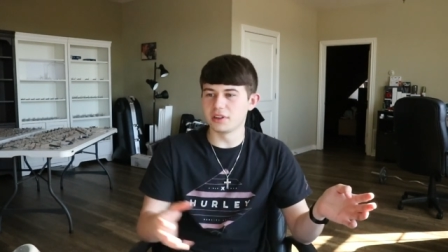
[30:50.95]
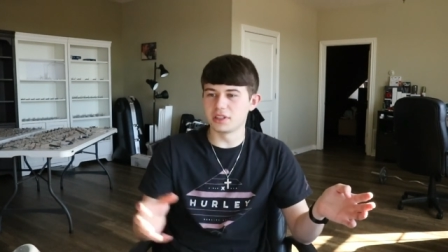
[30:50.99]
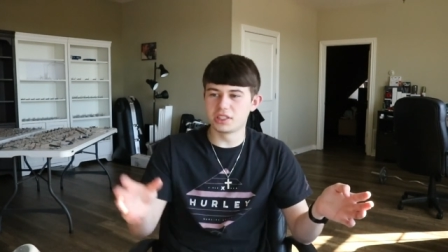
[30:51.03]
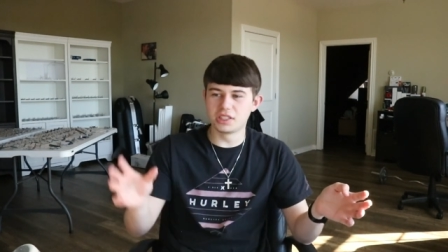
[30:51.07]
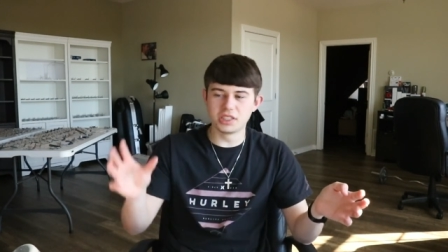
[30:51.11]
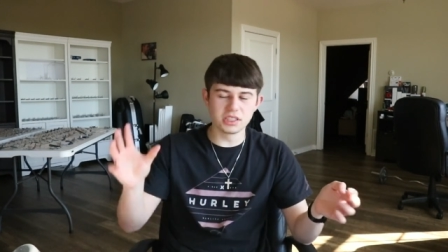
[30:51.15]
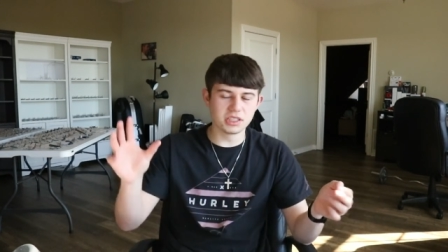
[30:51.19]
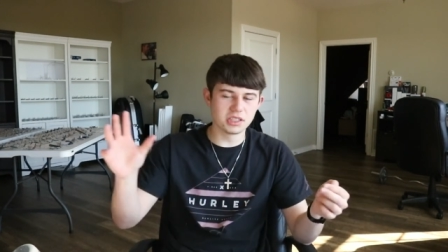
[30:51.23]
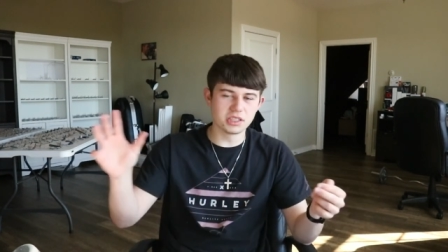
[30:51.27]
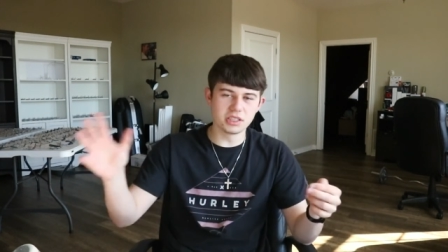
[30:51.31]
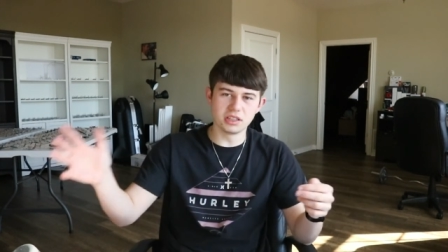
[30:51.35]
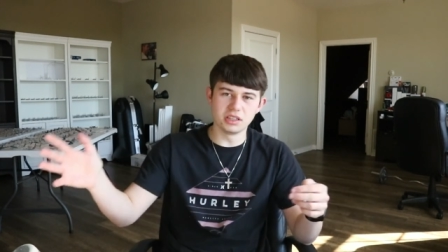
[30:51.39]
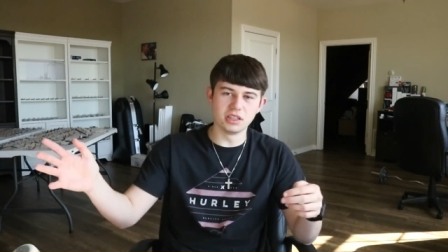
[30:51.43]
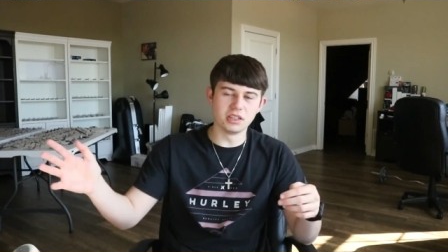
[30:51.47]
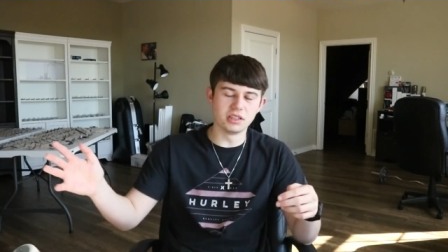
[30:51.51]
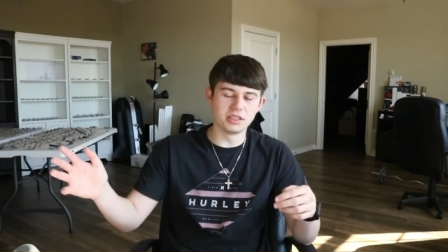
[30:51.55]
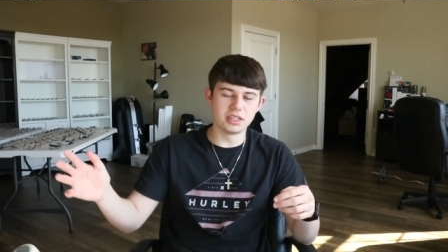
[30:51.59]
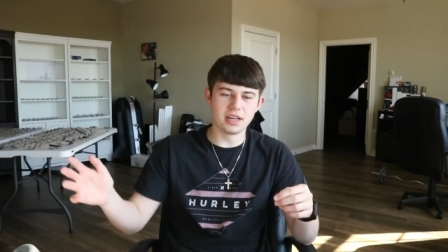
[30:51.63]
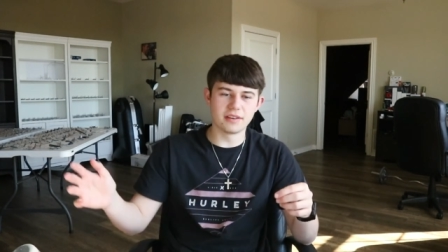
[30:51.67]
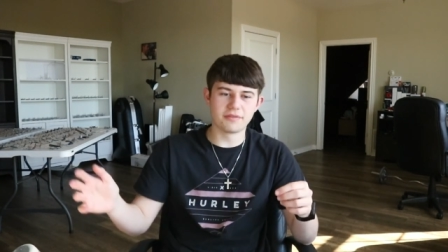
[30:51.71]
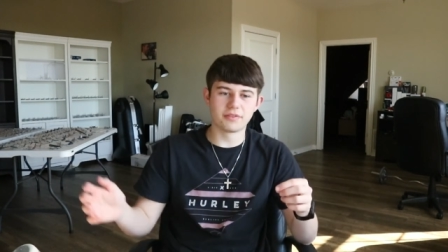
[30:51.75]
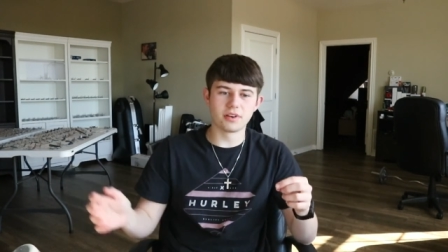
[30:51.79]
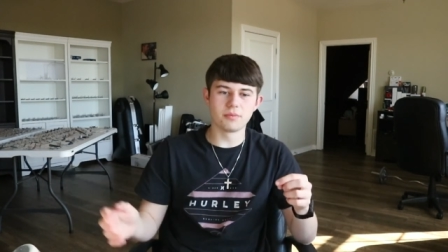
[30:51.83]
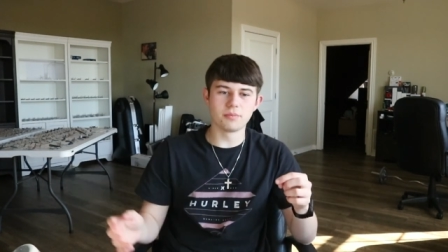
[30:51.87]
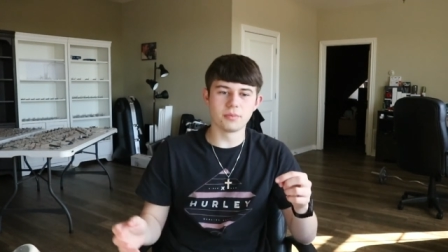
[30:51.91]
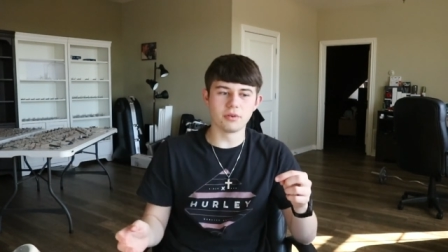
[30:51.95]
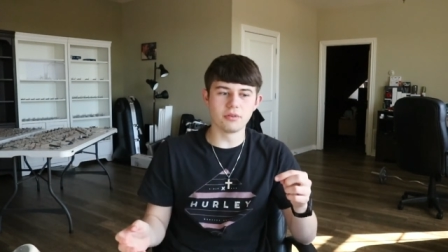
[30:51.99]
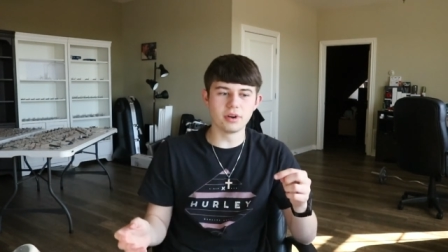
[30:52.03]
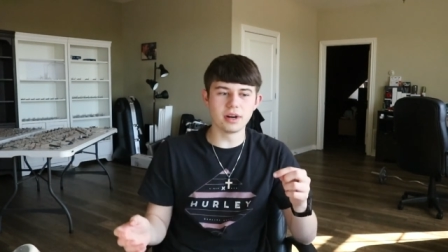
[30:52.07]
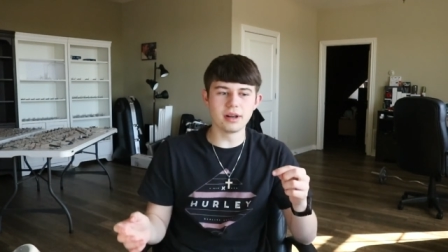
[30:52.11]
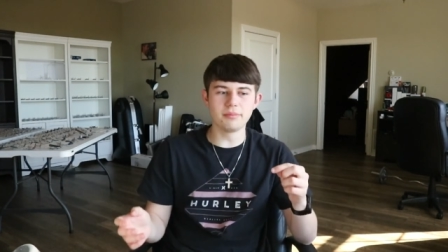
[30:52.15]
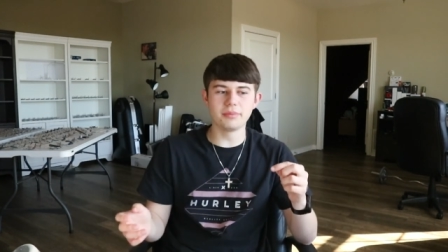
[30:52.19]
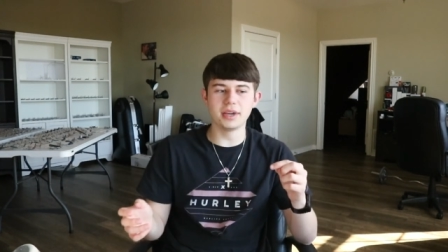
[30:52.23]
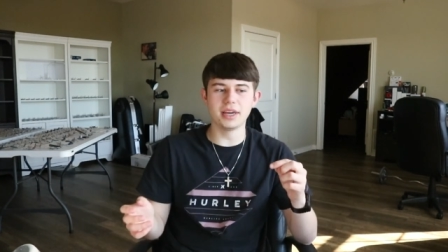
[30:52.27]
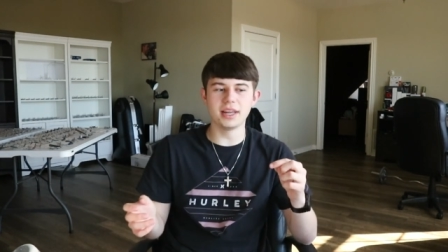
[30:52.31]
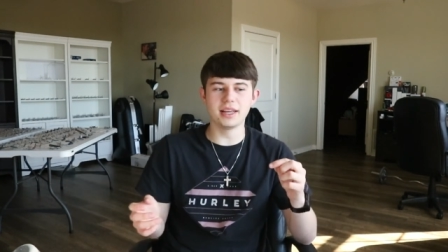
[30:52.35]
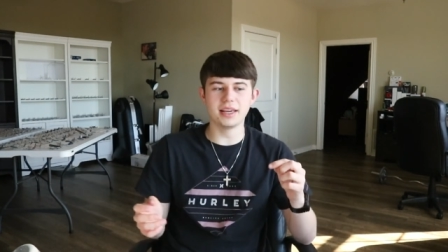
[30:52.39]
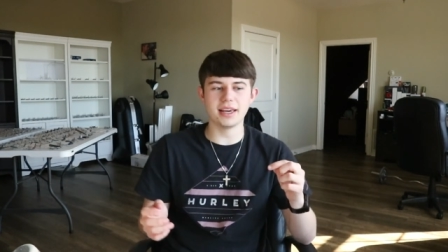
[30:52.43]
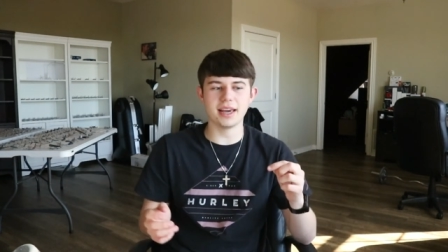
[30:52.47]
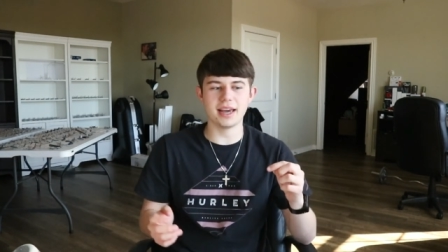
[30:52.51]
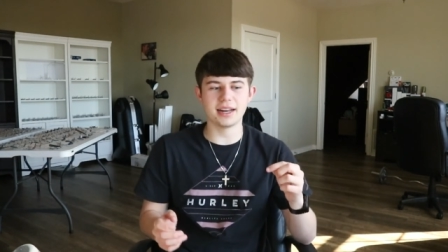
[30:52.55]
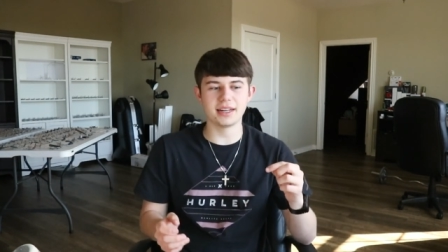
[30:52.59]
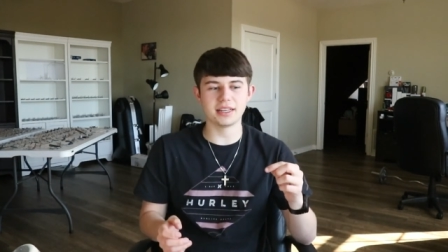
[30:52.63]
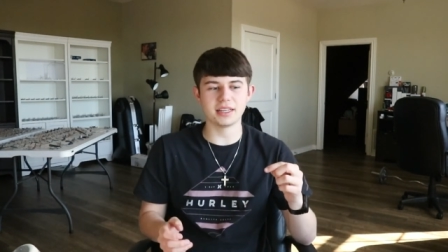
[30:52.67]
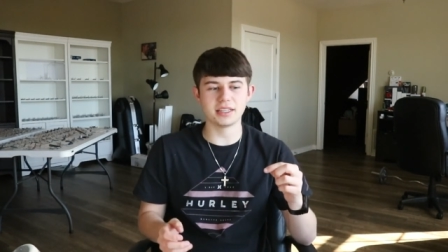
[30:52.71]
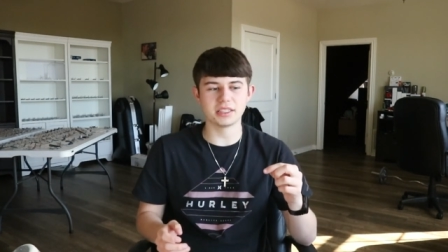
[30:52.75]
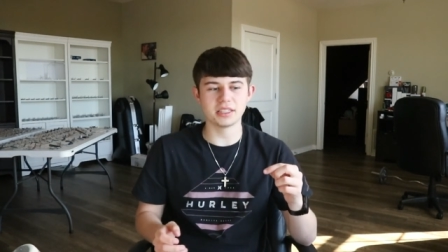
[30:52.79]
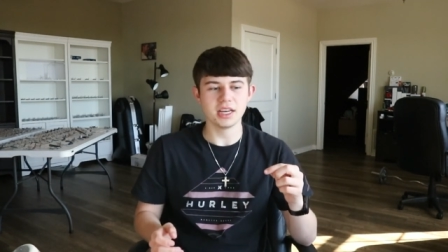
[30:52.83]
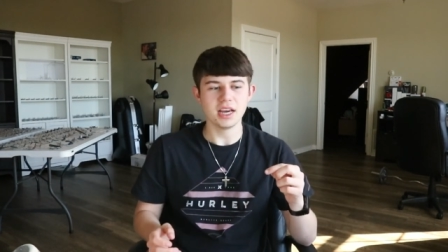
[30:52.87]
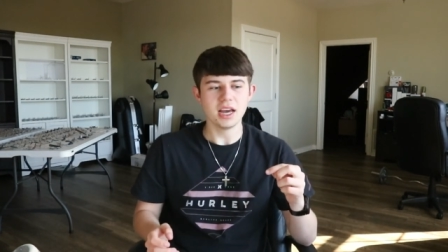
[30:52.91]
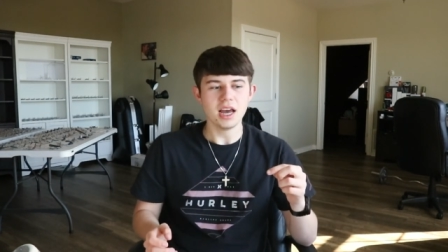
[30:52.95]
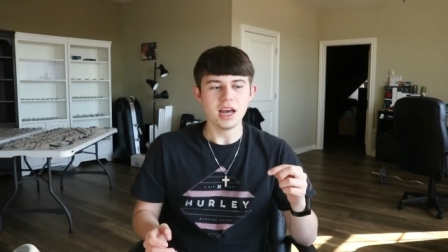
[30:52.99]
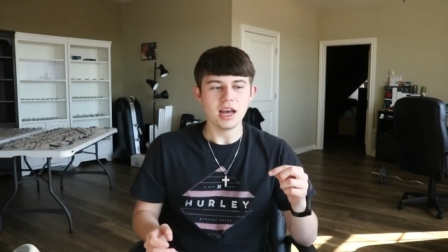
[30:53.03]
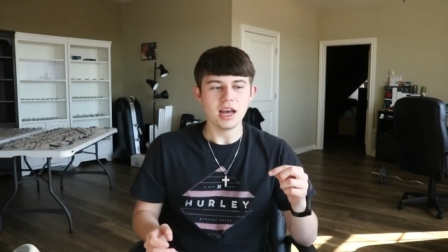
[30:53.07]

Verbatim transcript: which this is a little different, but what I'm getting at is